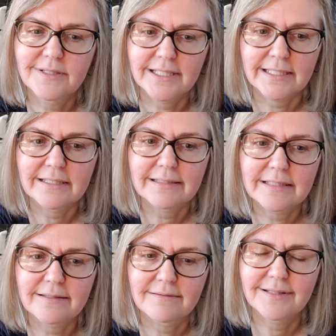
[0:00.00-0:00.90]
didn't
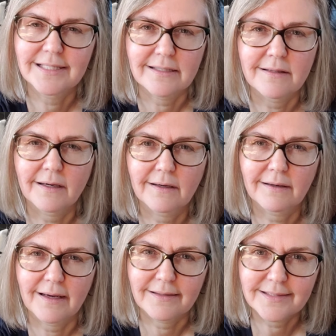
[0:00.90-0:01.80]
see the
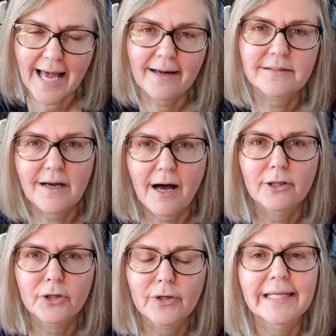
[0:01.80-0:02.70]
exact
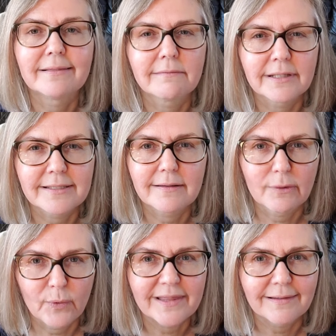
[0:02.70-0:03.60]
color
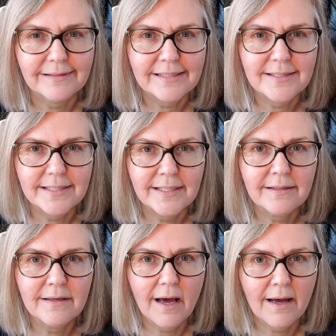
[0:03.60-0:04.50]
with the
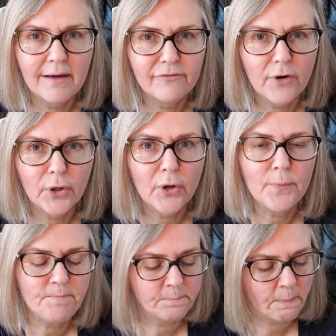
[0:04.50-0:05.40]
listing photo.
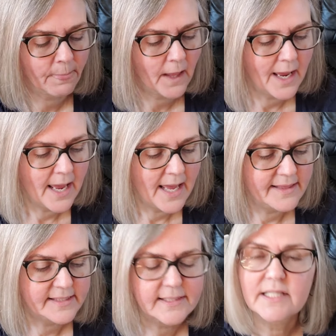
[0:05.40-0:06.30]

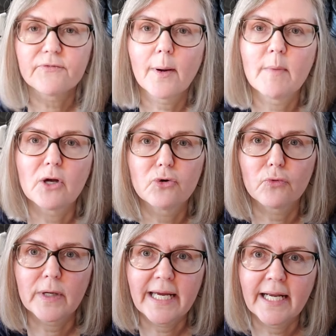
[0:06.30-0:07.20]
This is from
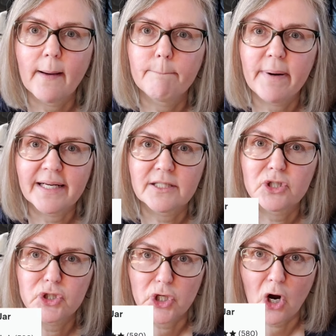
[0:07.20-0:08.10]
Green
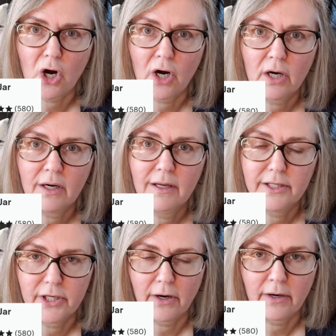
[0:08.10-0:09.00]
Button Jar
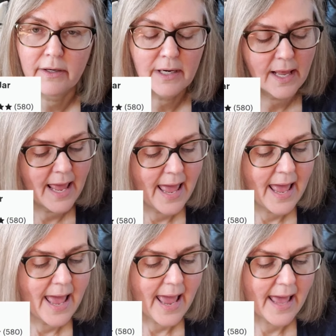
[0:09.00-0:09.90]
yarn,
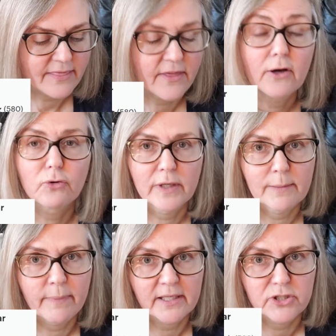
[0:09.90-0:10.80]
the
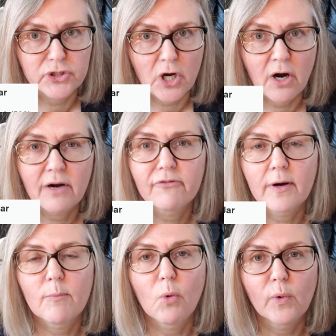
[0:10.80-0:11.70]
Green Button Jar
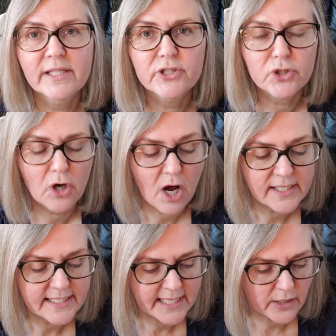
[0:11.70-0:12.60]
from Windsor,
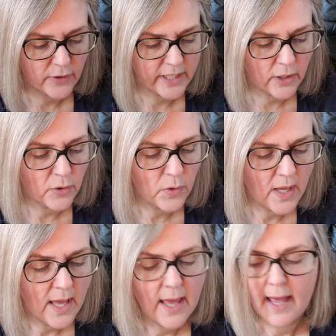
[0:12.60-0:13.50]
Ontario.
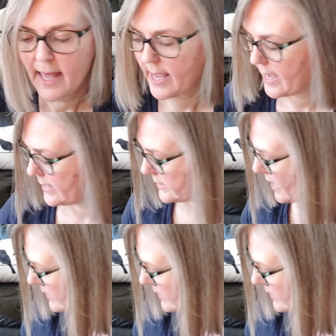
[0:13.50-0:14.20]
And